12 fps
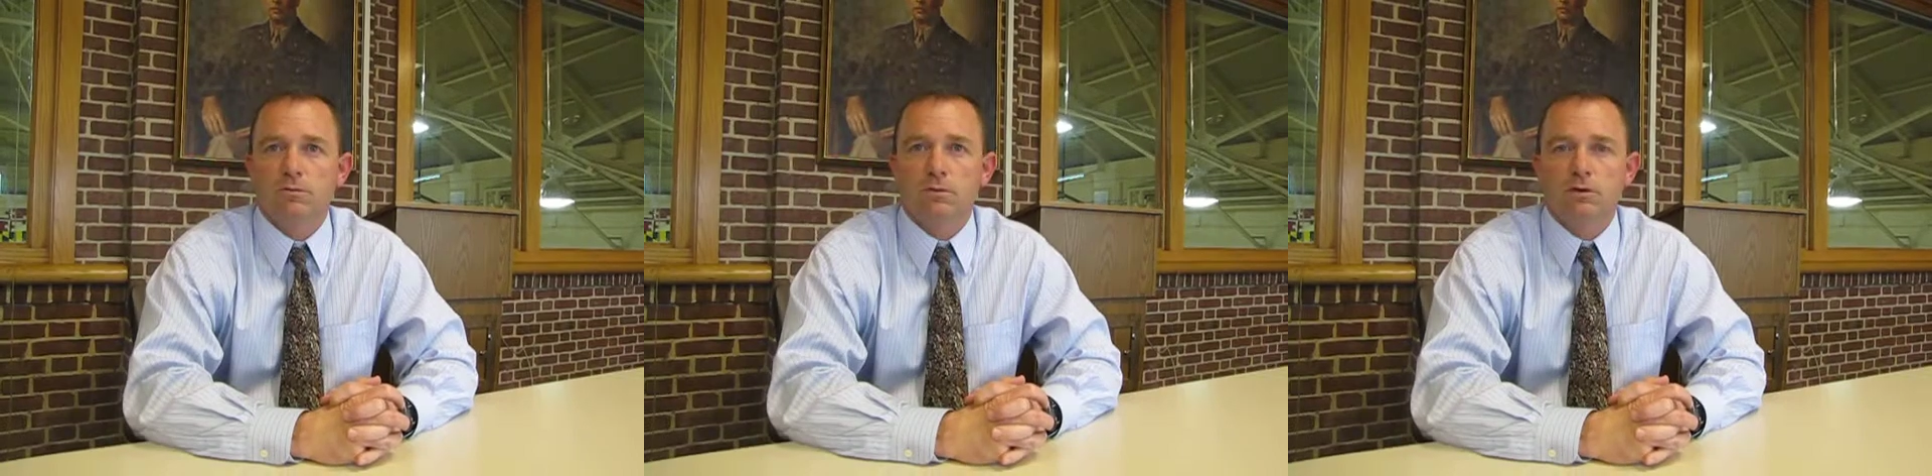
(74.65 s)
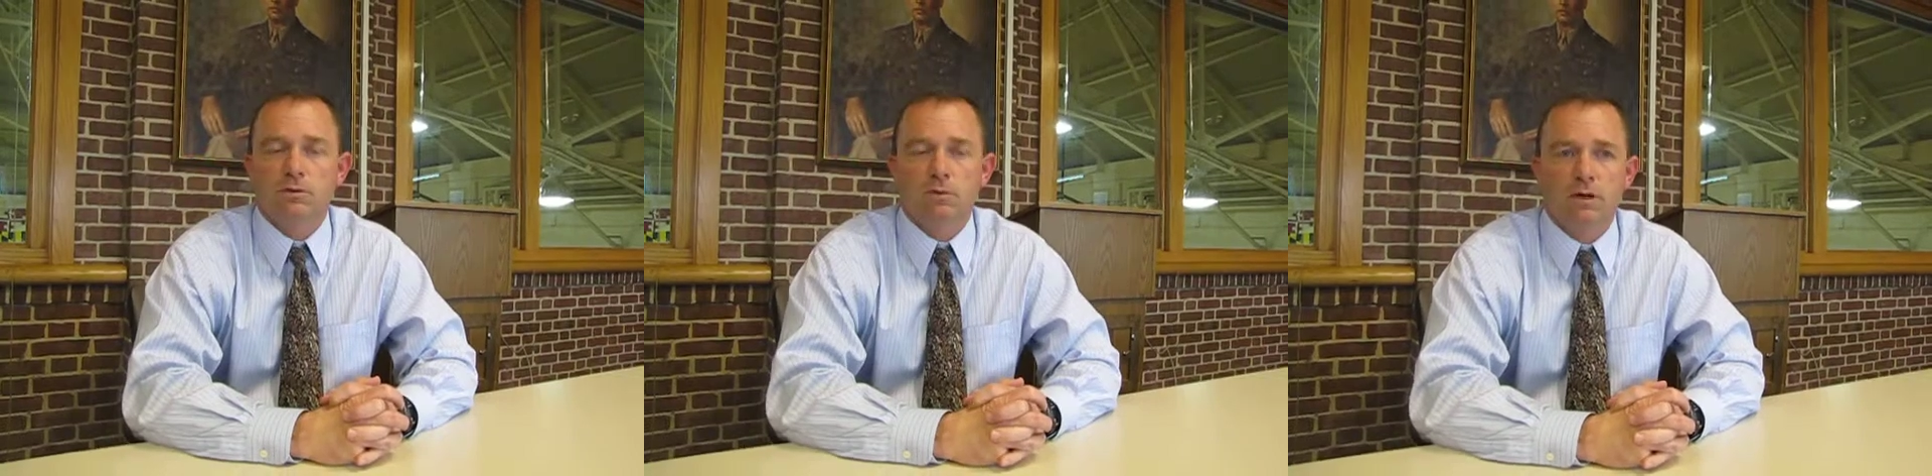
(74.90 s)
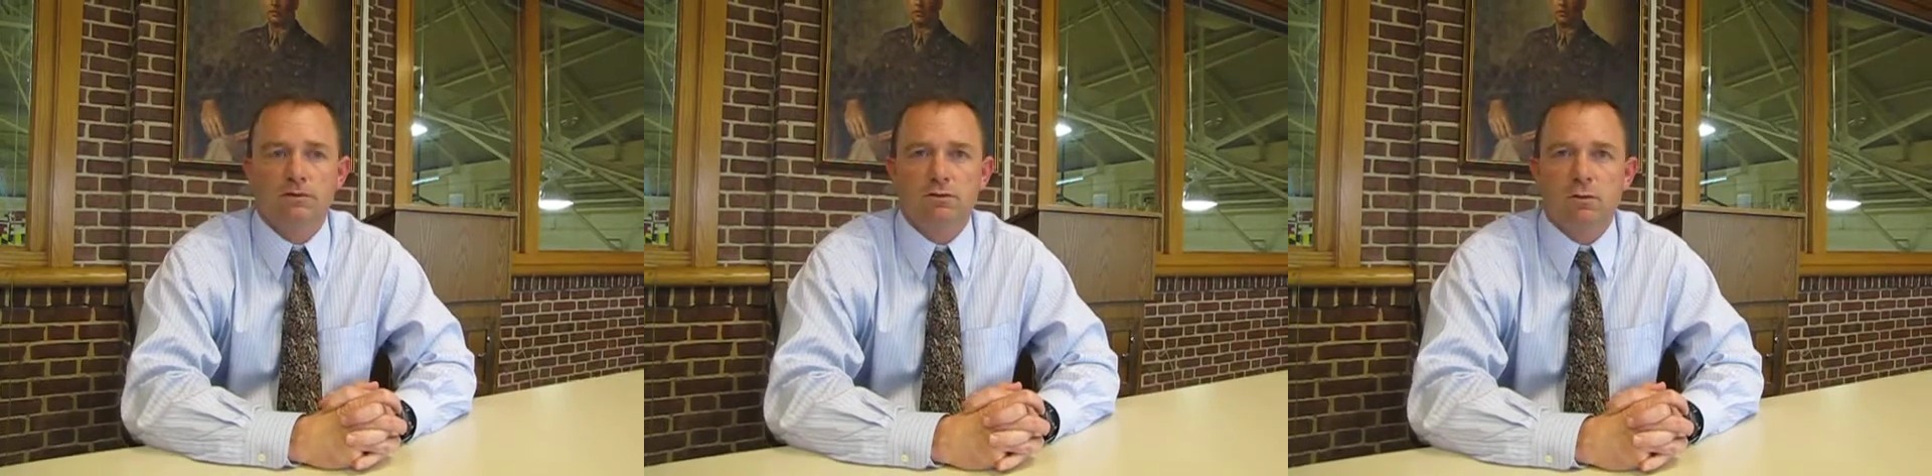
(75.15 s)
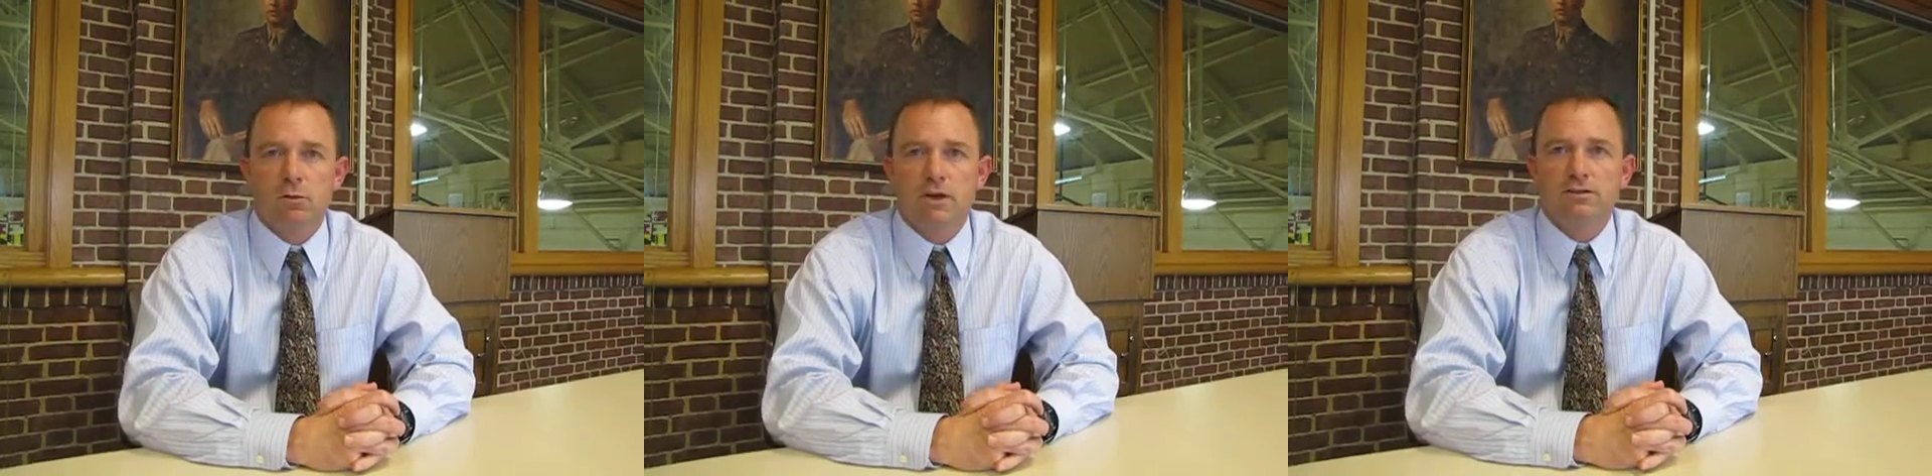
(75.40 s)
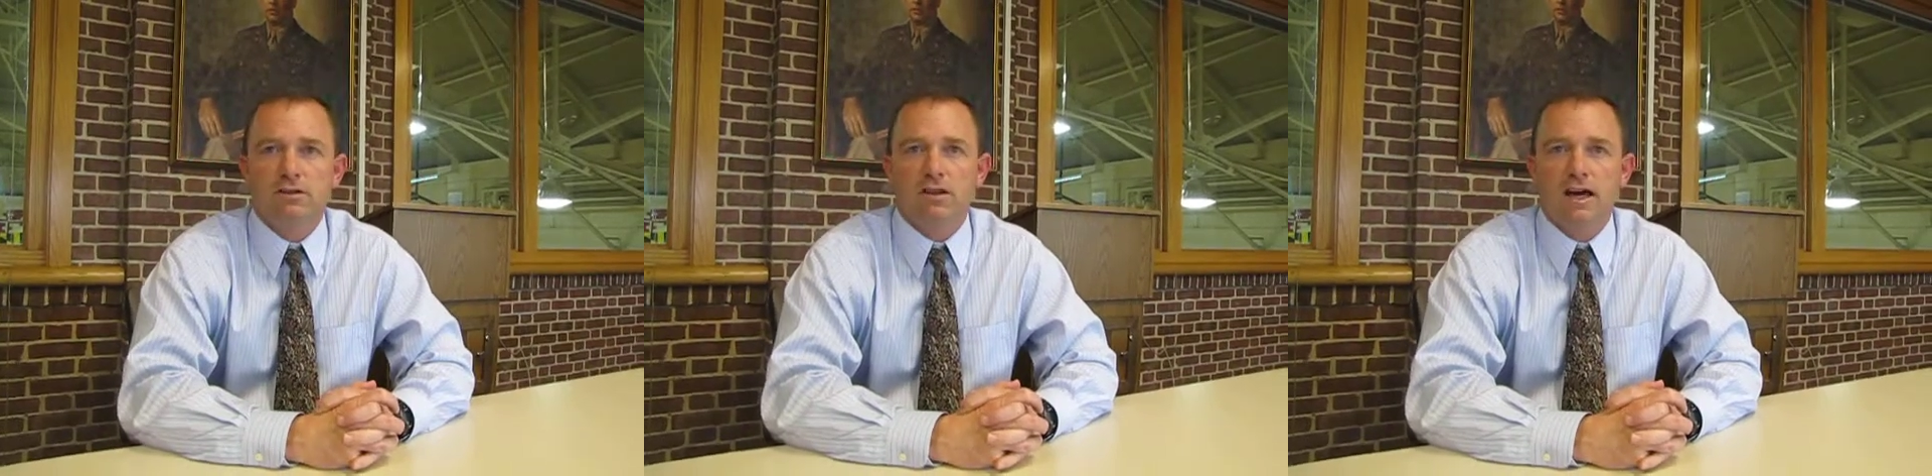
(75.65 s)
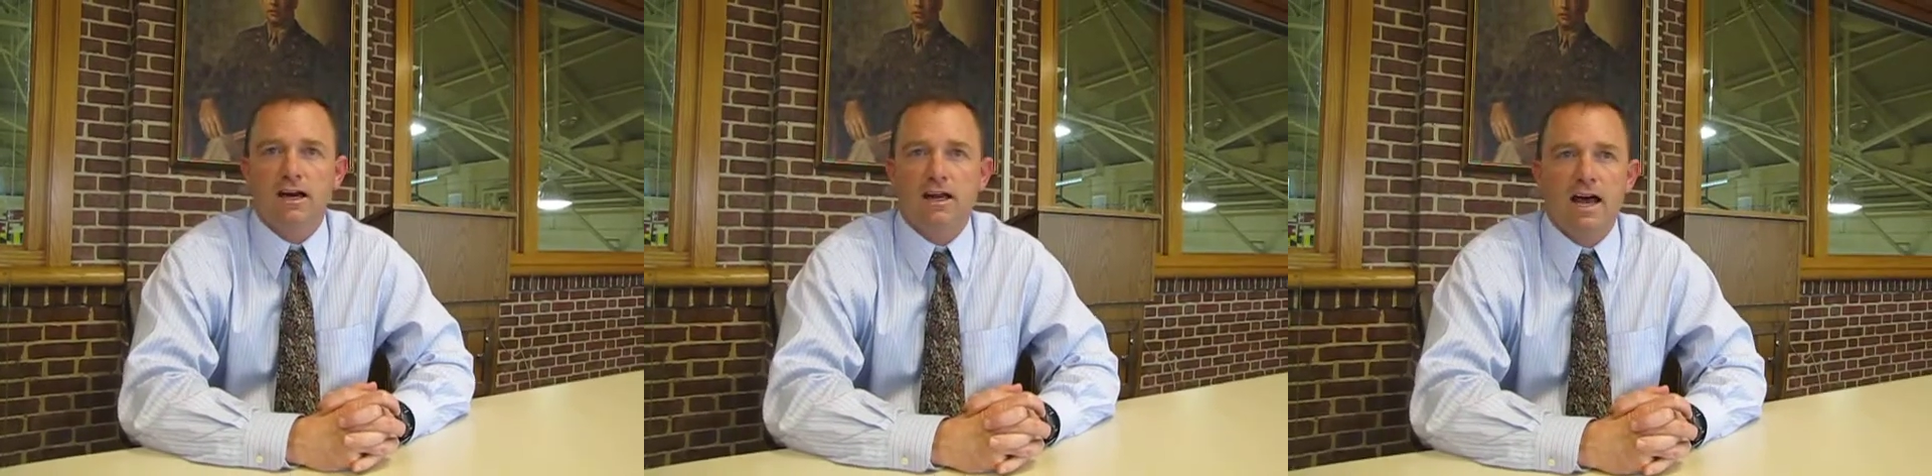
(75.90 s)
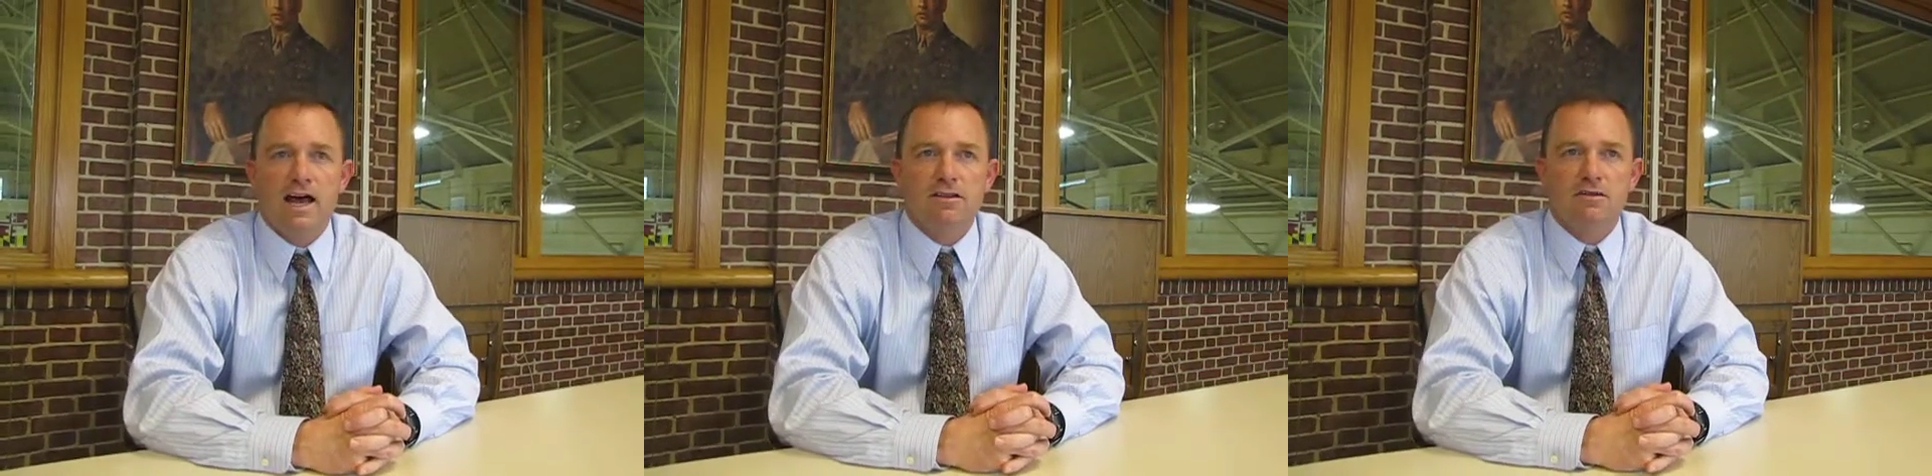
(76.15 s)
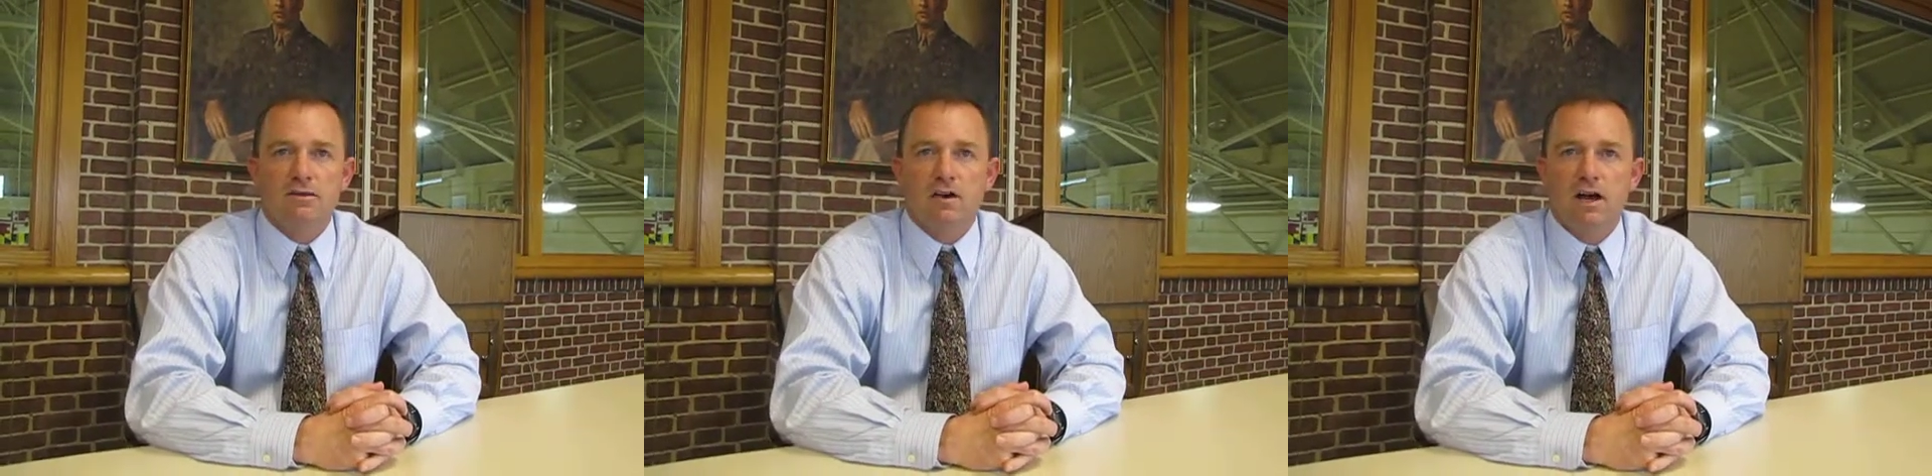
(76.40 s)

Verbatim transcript: We're, we have to replace a lot of guys